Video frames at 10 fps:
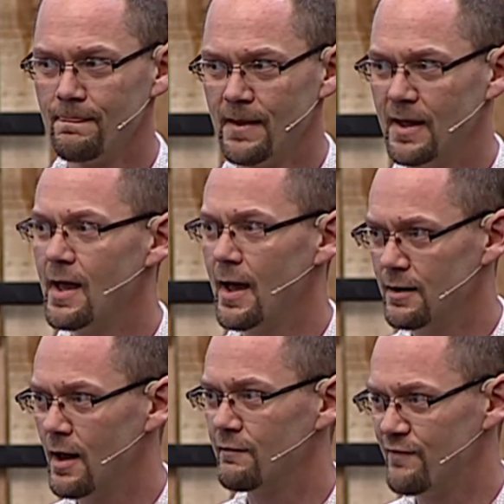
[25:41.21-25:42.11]
He had
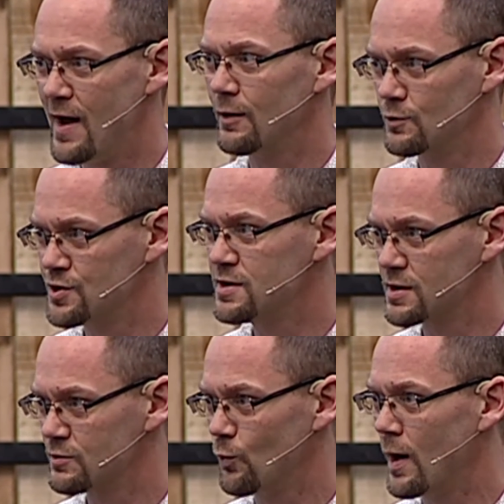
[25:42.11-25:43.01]
not followed
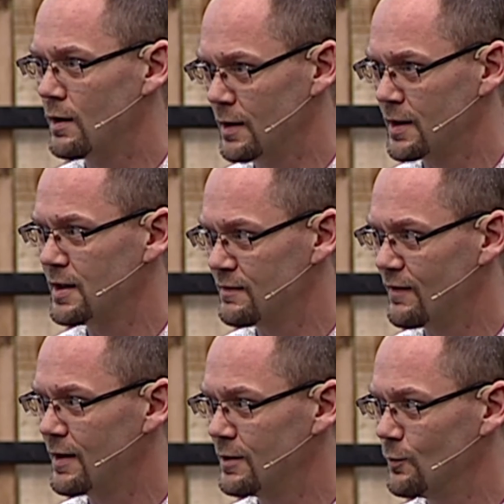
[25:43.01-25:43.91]
Jesus well like he had
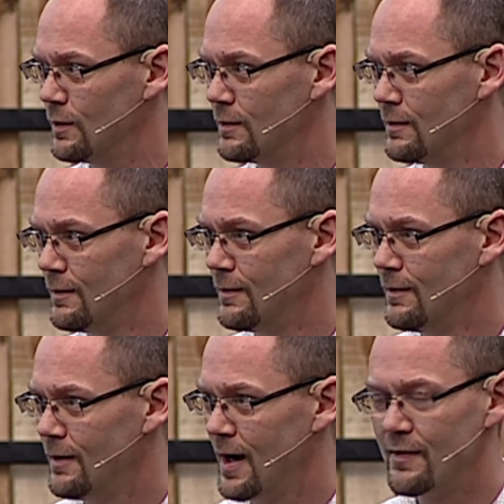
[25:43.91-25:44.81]
said he would.
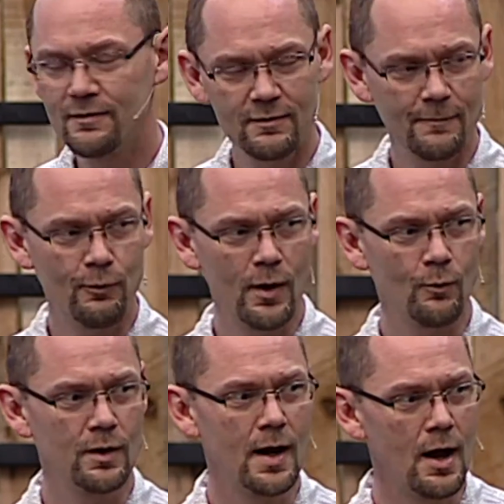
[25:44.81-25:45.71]
And this is the point
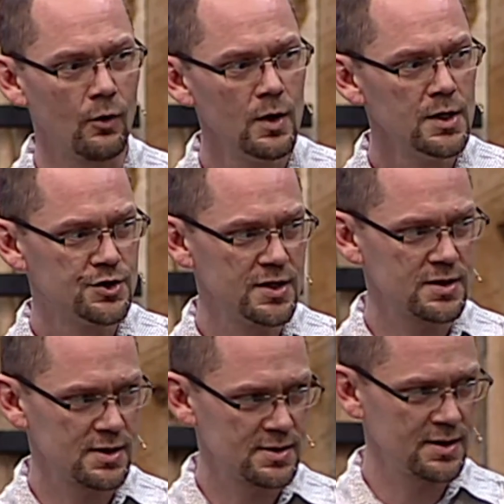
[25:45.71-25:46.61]
where now
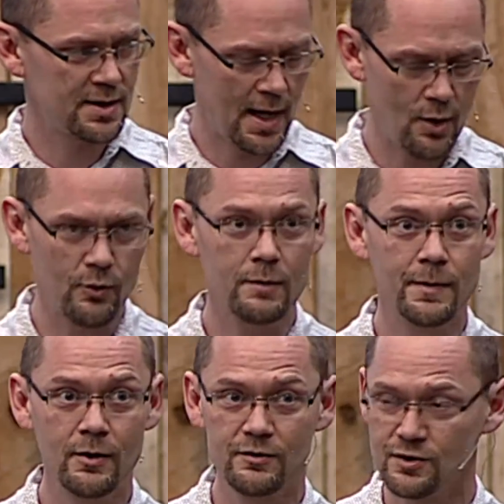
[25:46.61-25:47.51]
Jesus is encountering
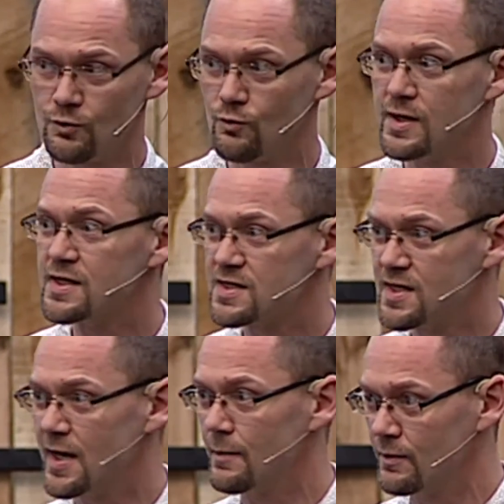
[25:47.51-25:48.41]
Peter and he's going to reinstate him.